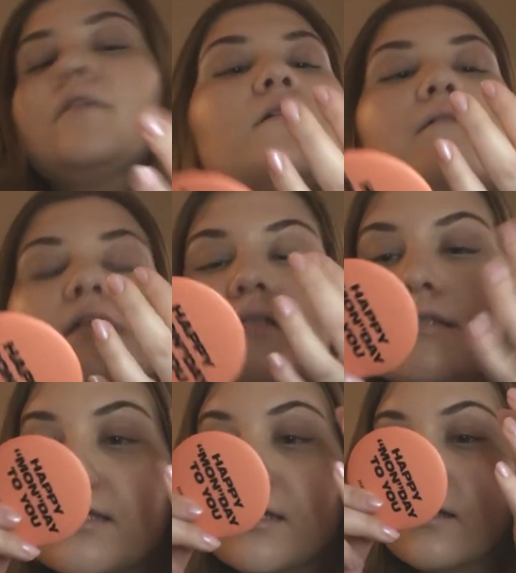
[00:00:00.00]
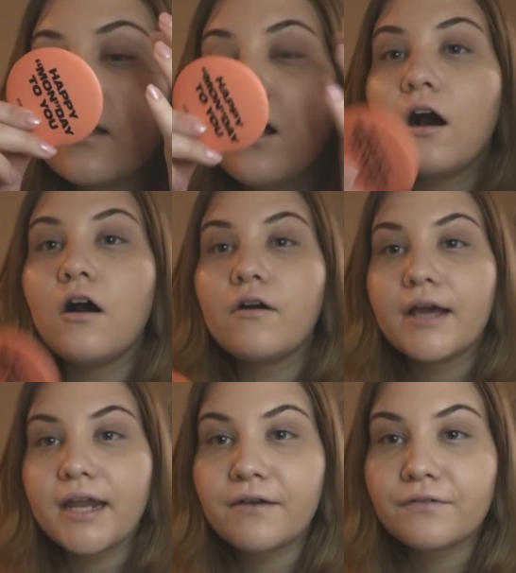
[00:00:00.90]
So let's see. Oh,
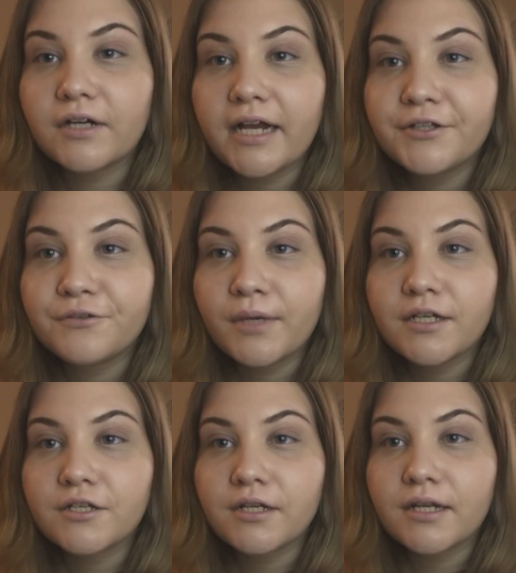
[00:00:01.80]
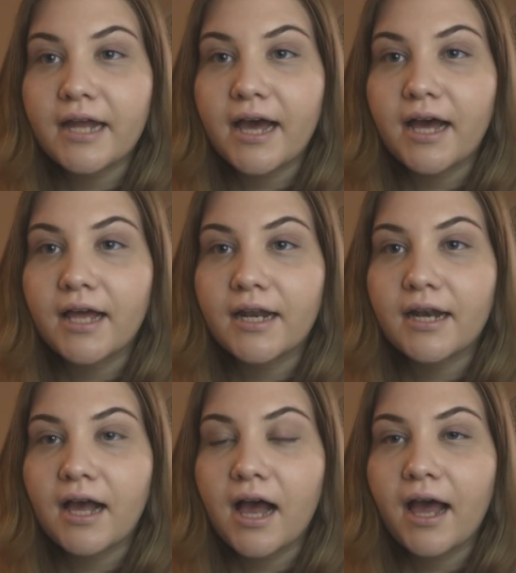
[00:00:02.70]
and I forgot to mention that
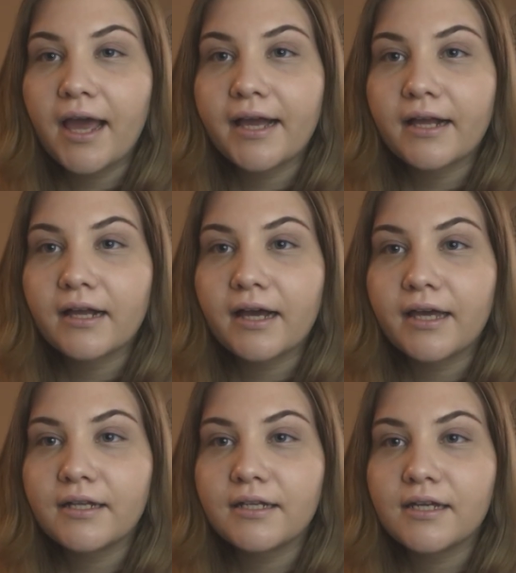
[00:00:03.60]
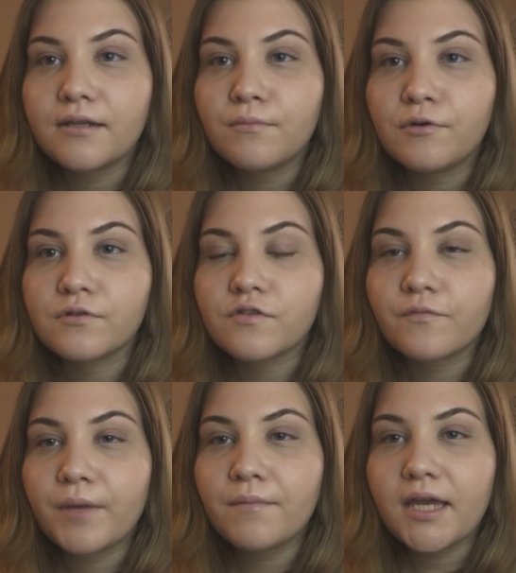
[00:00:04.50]
I kind of did most of
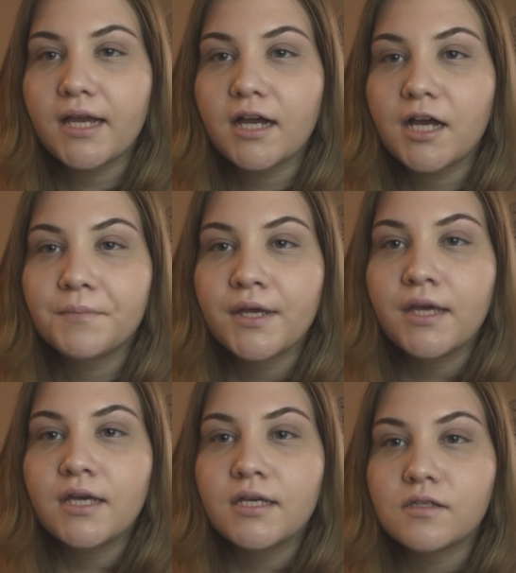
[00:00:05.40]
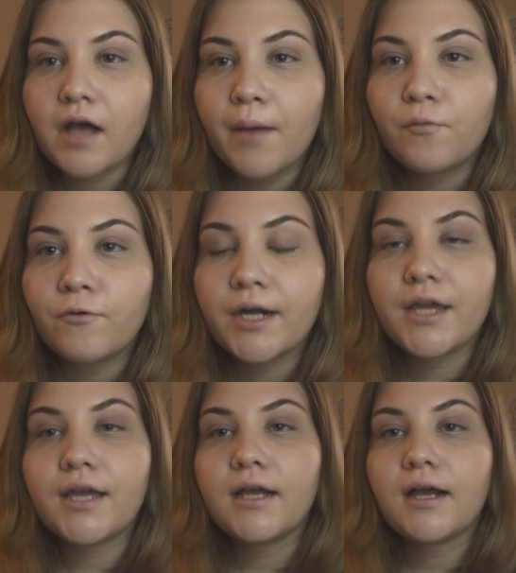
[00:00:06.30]
my makeup. So I'm
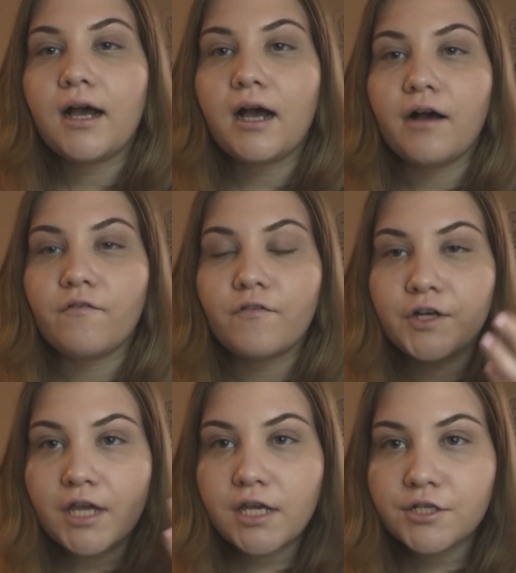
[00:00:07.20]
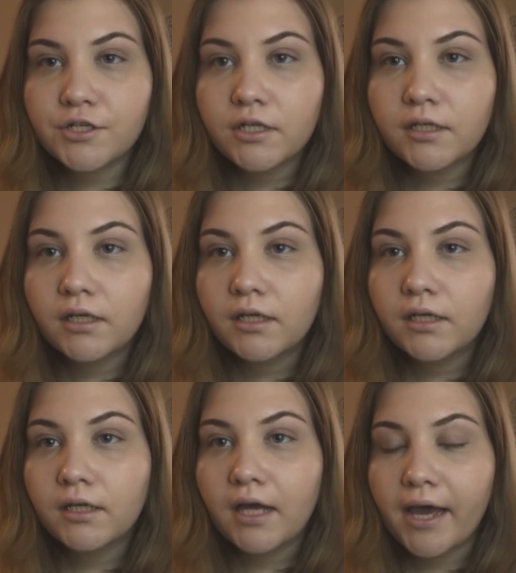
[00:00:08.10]
wearing
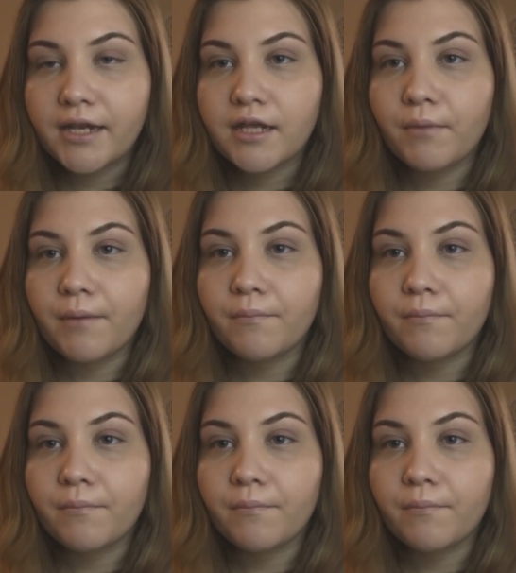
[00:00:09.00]
foundation, I did my